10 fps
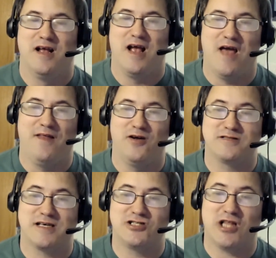and then it'll
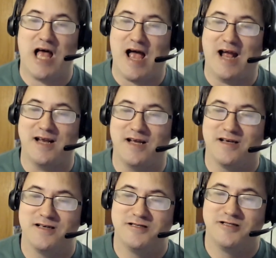say July
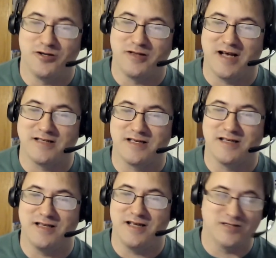
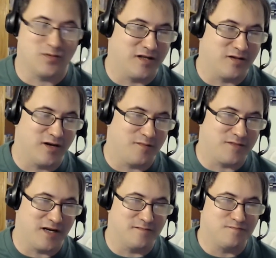2023
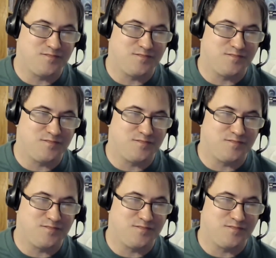update